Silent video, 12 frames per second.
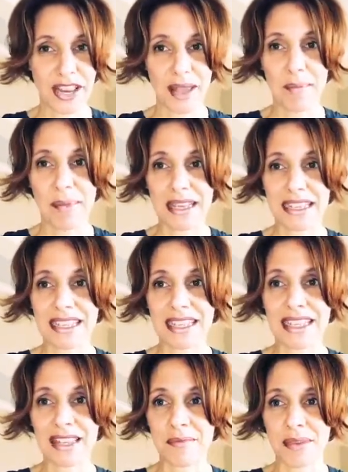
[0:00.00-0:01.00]
it
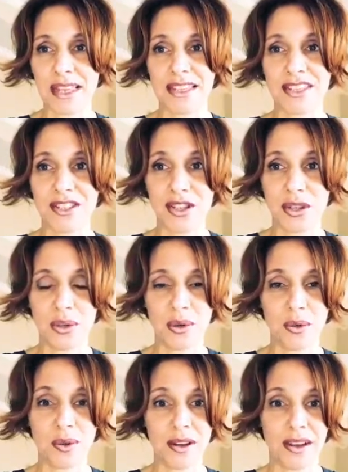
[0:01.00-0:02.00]
basically means
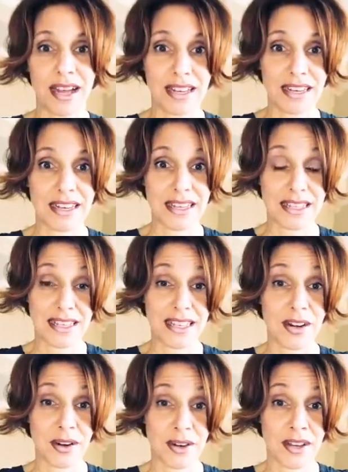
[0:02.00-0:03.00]
to
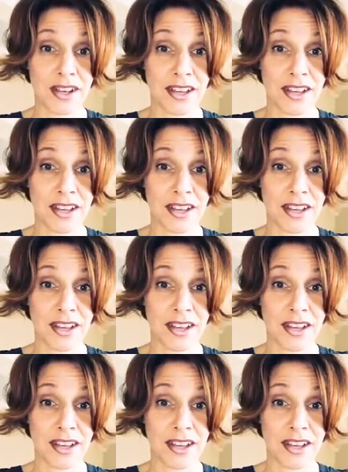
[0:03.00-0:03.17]
unconceal.